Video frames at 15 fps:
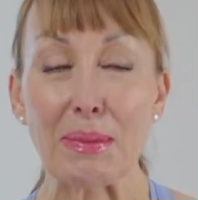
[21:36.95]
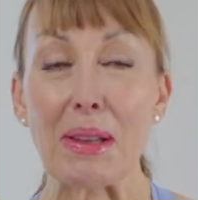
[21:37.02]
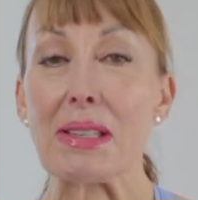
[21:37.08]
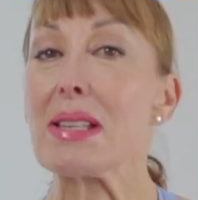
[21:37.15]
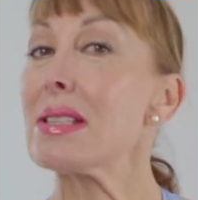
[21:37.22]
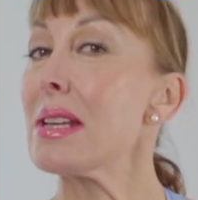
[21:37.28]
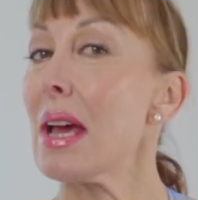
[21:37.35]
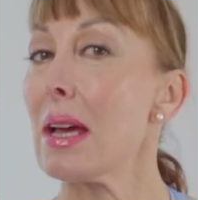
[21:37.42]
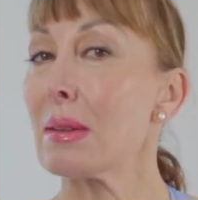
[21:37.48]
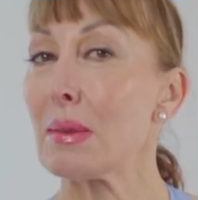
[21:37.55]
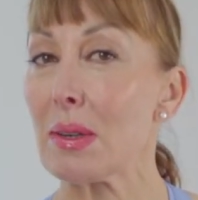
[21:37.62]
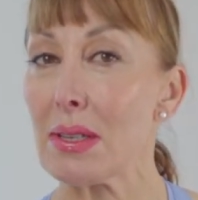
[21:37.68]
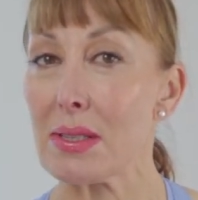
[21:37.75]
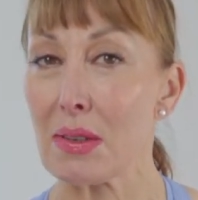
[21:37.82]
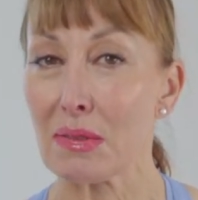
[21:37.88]
But today I
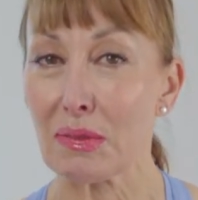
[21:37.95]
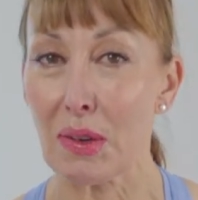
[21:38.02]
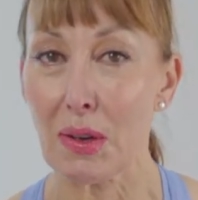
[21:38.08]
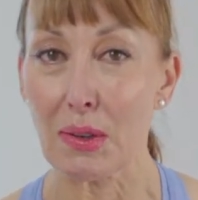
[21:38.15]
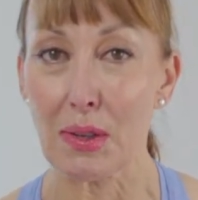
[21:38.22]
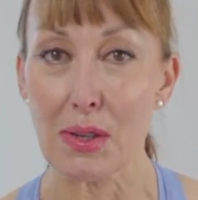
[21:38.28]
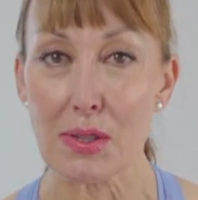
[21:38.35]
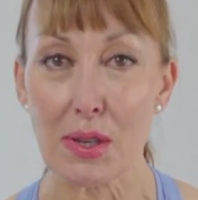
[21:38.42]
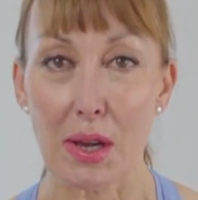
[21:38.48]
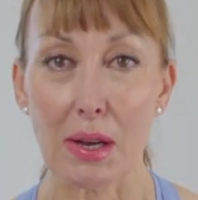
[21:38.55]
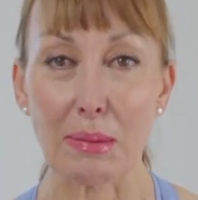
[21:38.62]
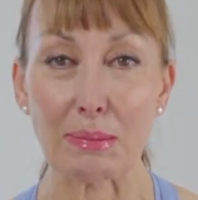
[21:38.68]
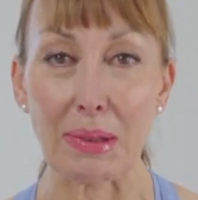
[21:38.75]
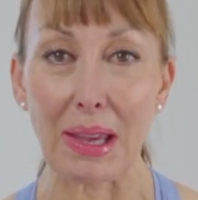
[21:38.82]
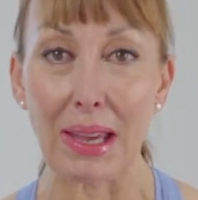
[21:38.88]
wanted to focus
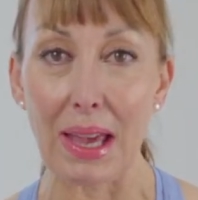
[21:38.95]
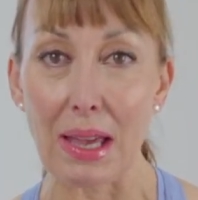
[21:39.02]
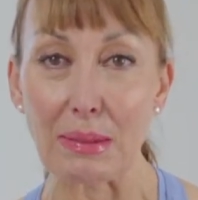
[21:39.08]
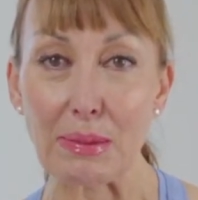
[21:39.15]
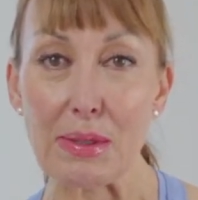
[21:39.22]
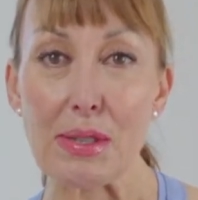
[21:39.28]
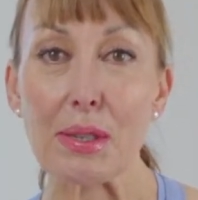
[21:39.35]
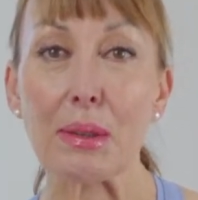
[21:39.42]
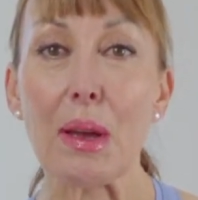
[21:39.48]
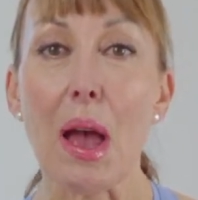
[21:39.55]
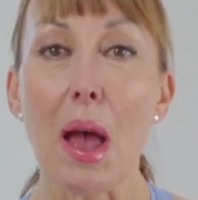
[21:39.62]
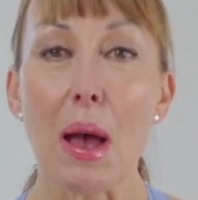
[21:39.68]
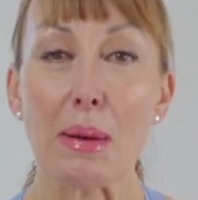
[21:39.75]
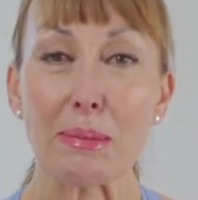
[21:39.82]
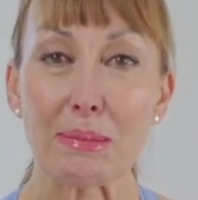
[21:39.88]
on being able to
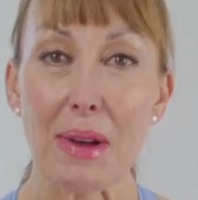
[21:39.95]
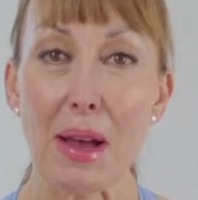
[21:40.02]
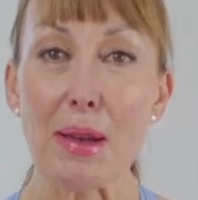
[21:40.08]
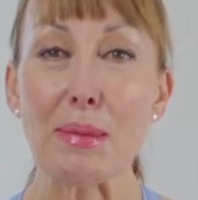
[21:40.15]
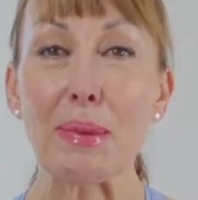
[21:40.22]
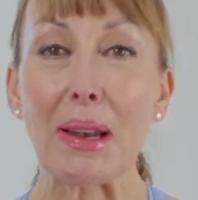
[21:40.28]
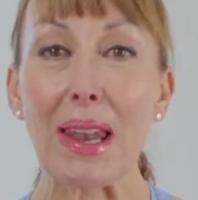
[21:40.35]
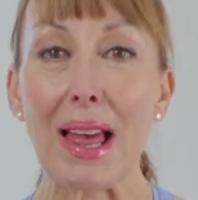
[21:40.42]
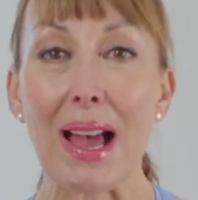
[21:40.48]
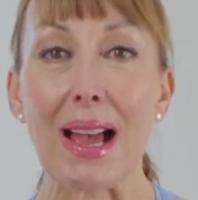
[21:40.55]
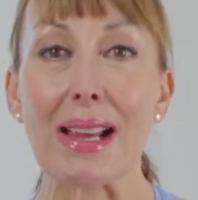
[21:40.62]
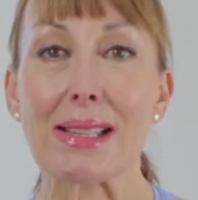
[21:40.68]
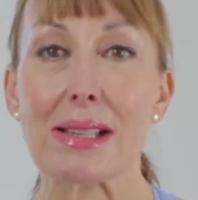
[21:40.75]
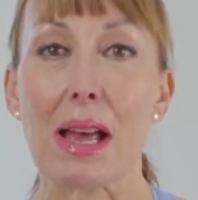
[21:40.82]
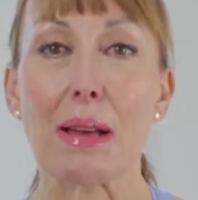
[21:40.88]

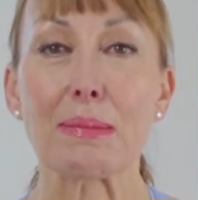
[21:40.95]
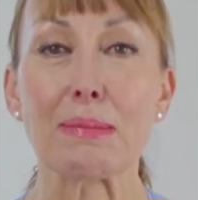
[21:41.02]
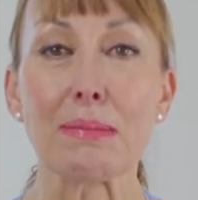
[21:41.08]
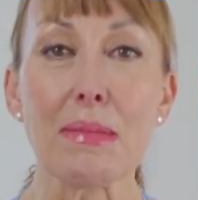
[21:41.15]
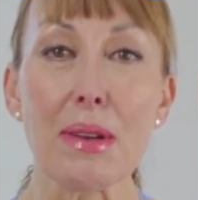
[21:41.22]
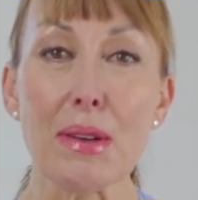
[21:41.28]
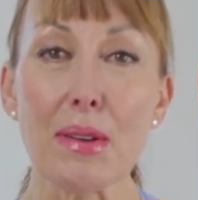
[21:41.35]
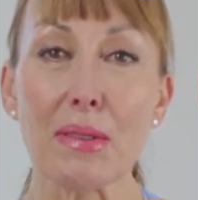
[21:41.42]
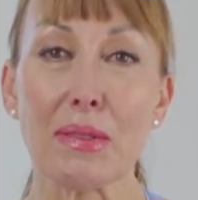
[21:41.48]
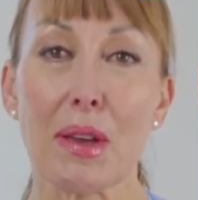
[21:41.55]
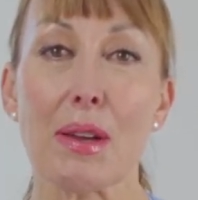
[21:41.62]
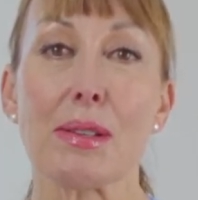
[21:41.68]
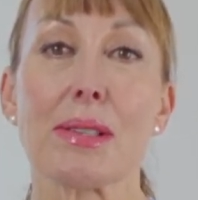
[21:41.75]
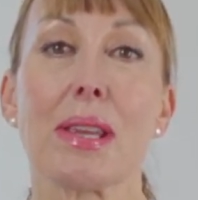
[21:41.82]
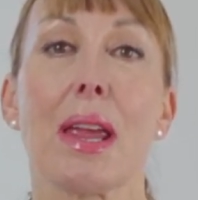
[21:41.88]
mobilize and move
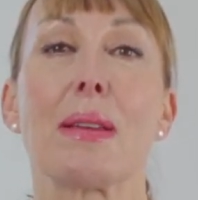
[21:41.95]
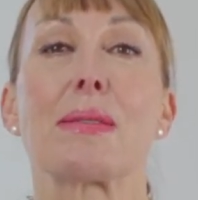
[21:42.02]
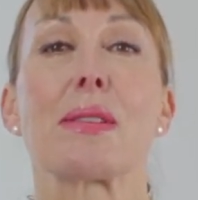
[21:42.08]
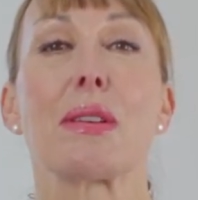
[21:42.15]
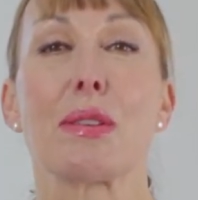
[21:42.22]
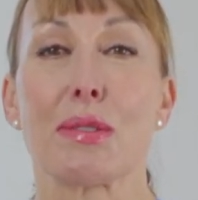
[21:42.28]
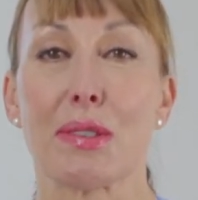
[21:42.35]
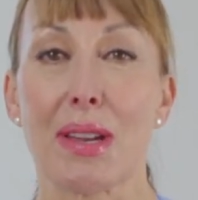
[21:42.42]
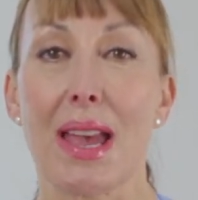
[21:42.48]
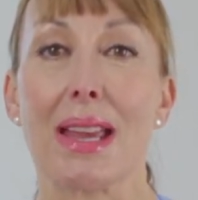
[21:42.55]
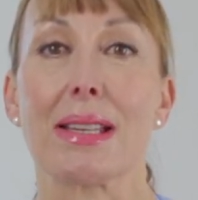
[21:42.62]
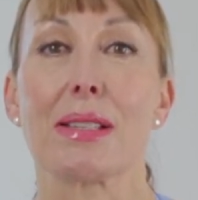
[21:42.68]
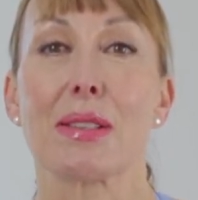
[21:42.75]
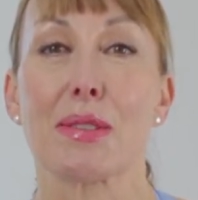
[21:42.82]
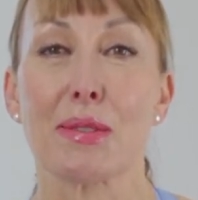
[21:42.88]
those hips and
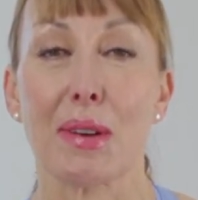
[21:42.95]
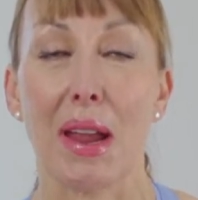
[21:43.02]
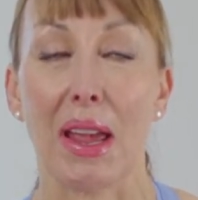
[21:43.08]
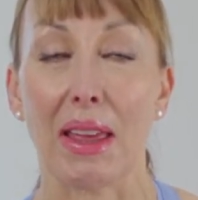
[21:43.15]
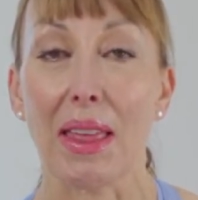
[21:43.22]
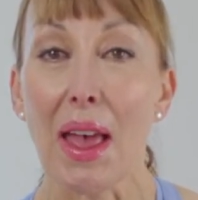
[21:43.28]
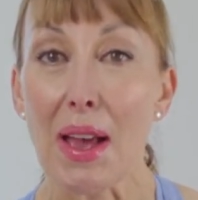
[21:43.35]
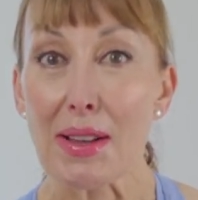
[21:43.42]
create strength.